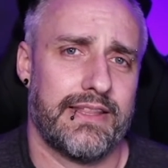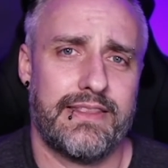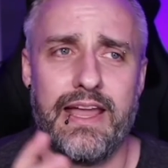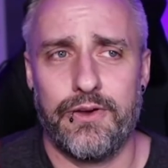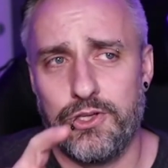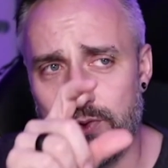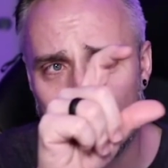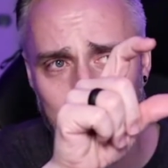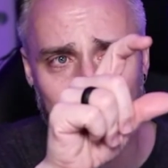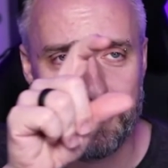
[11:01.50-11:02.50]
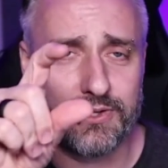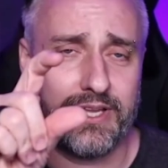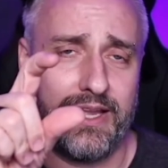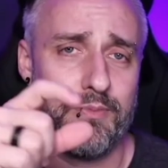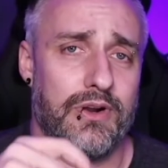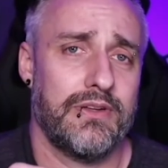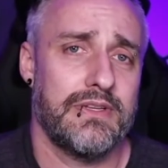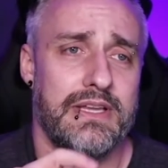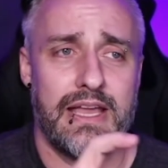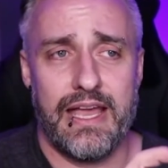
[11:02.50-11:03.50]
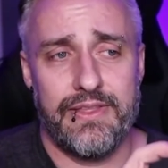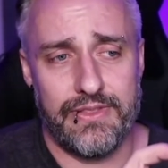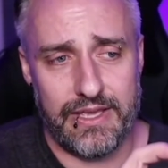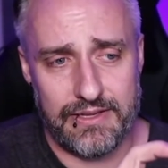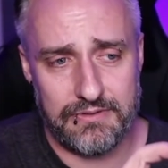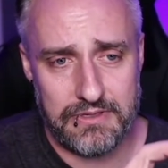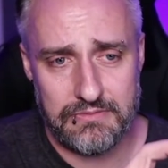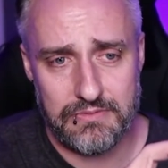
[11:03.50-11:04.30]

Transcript: Now, you could put your camera and then